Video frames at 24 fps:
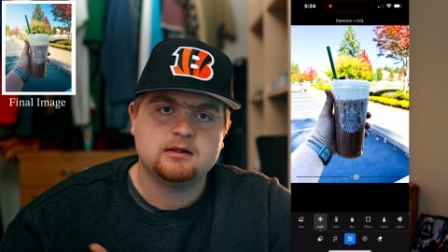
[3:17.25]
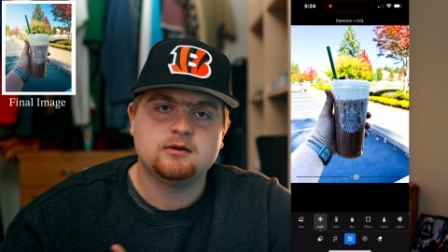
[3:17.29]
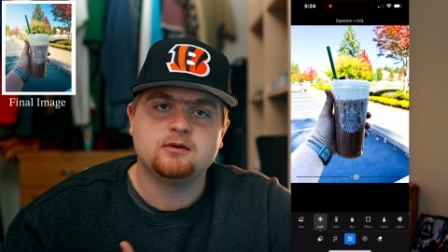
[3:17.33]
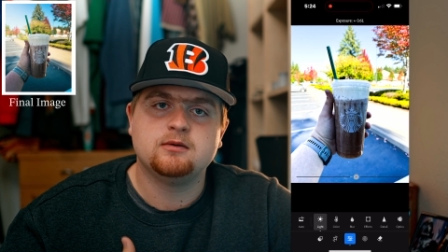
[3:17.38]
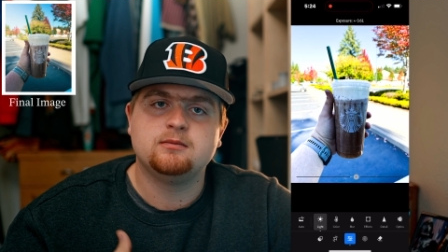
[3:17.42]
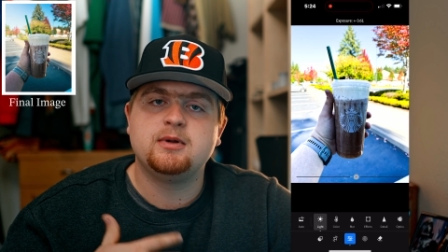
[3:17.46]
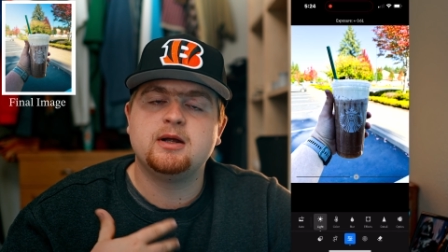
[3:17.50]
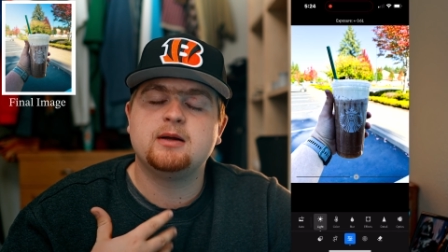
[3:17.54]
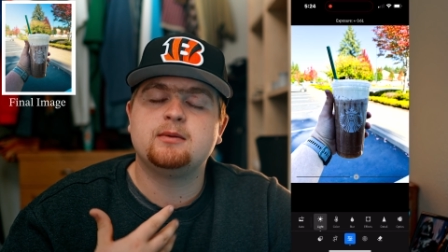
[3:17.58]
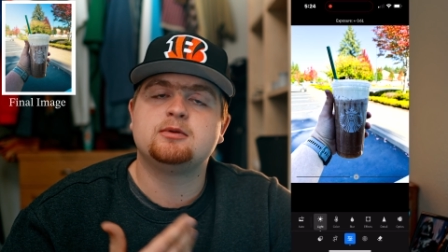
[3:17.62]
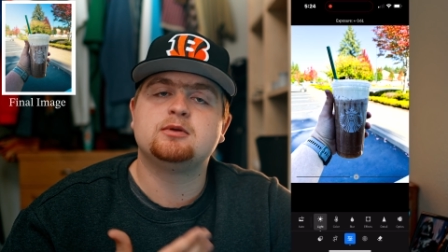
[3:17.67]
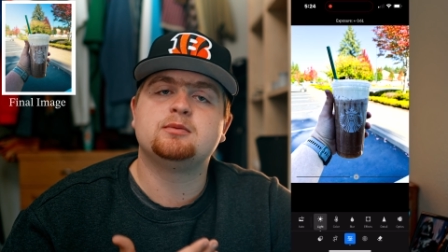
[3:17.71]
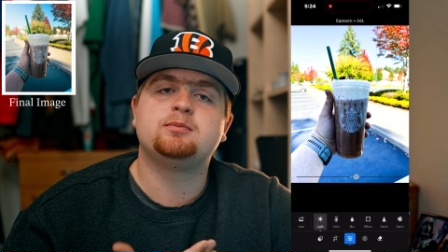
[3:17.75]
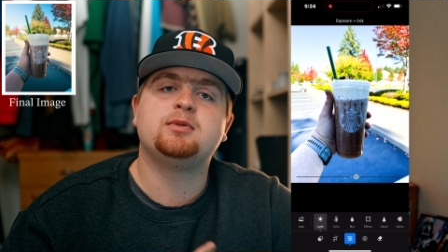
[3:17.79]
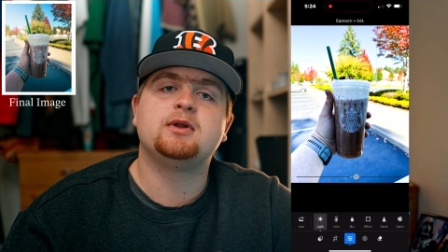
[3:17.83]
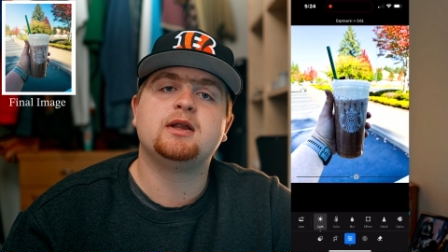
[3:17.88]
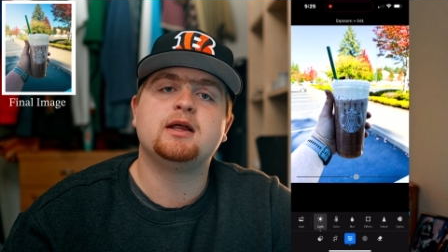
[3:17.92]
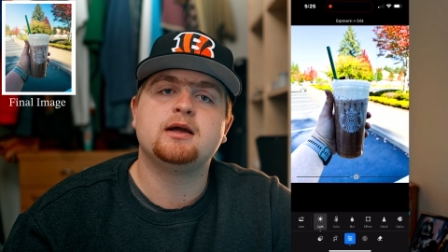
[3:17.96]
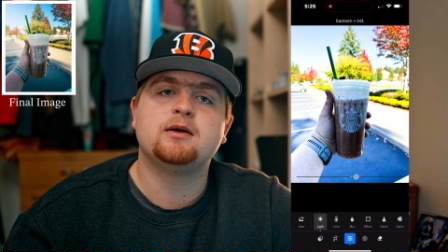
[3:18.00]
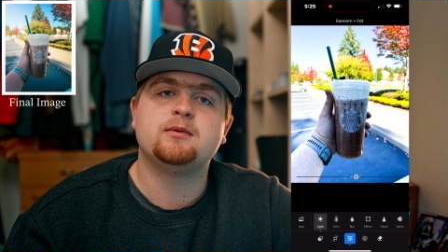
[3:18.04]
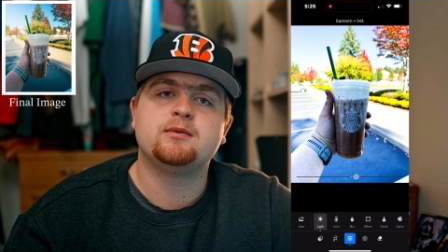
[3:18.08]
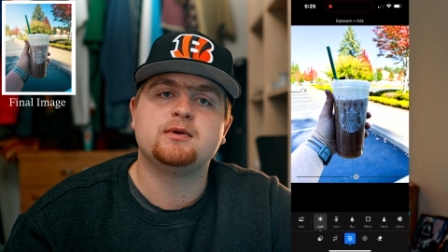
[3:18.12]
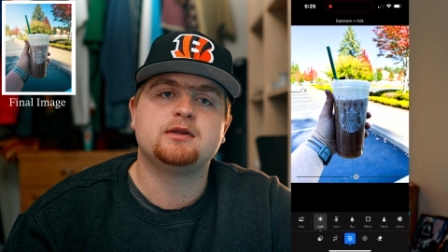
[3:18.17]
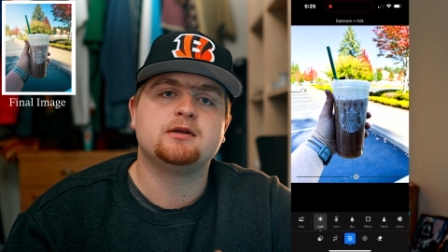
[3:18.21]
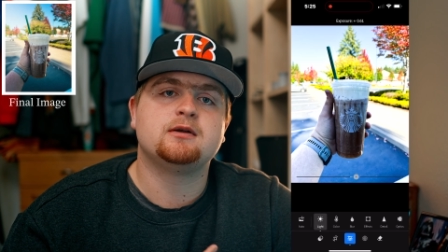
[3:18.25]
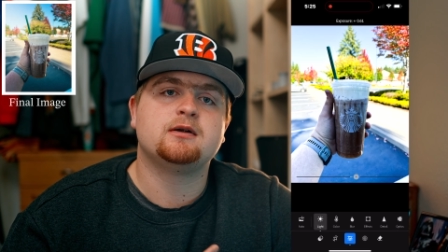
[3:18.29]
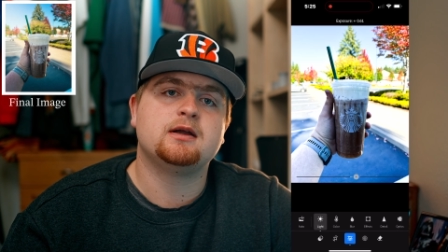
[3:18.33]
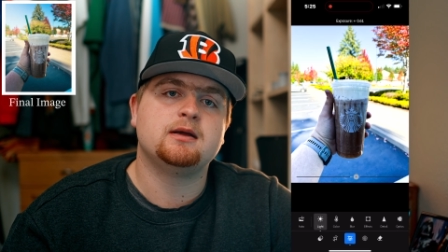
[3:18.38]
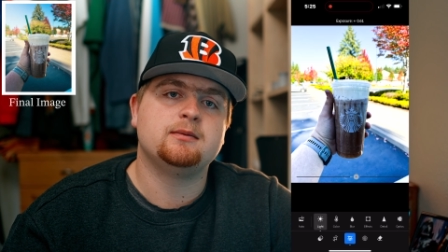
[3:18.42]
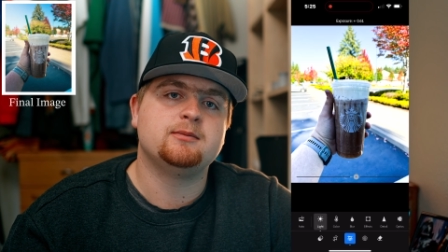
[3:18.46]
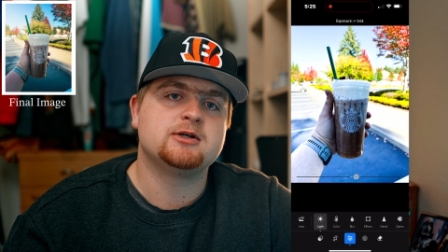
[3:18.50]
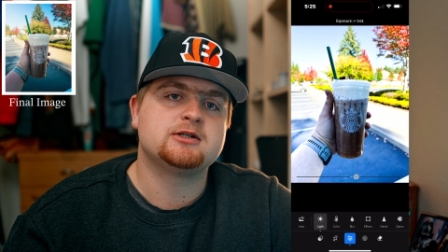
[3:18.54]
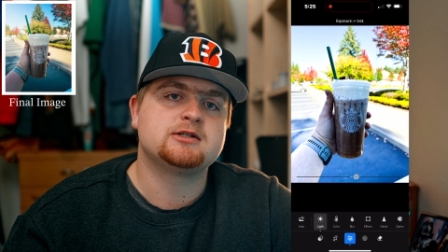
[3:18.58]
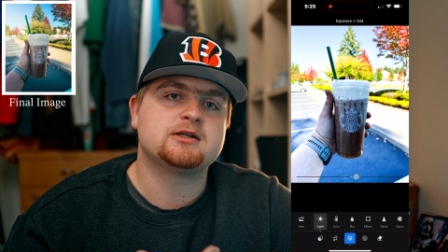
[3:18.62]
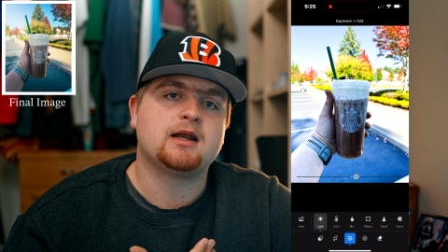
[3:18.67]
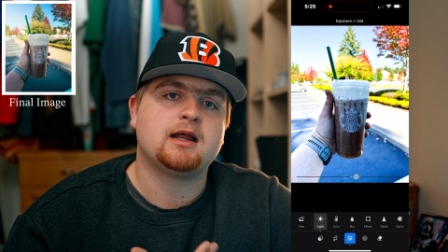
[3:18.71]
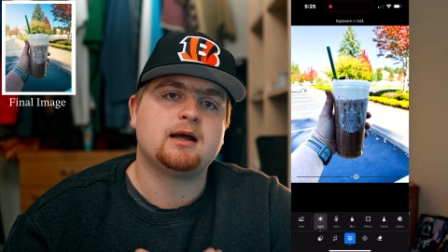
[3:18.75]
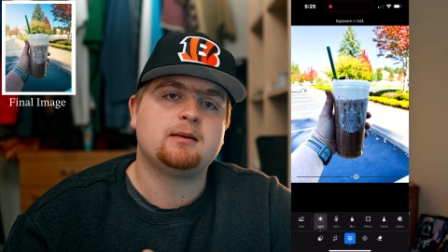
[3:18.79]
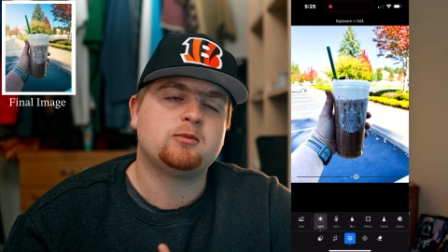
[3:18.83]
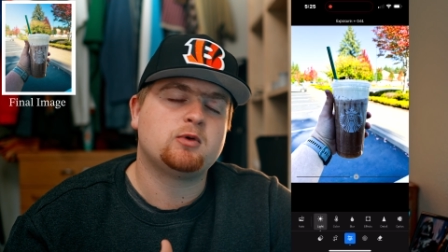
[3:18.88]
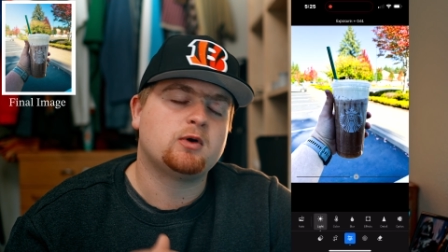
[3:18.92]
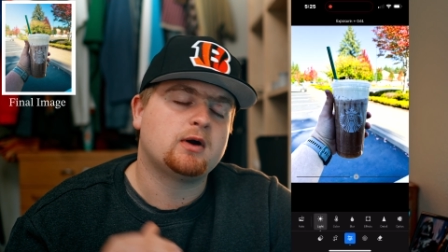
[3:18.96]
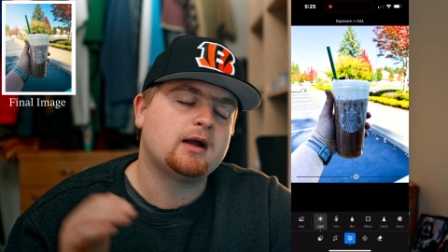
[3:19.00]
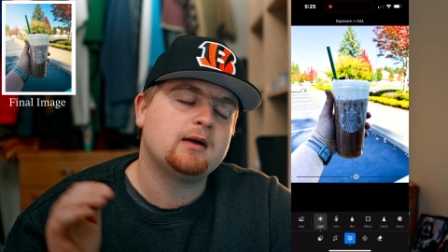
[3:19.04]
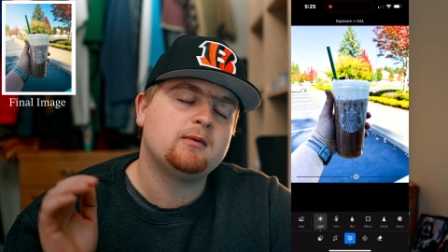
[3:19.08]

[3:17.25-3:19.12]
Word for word: you'd be able to play with your image a lot more.